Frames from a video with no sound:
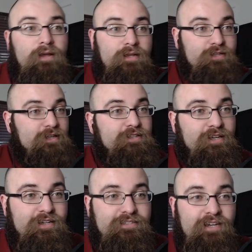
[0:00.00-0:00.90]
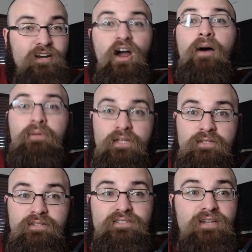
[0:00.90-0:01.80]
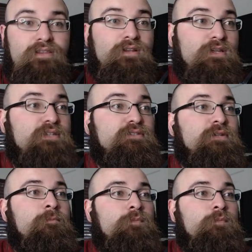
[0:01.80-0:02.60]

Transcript: It is an anomaly, to say the least.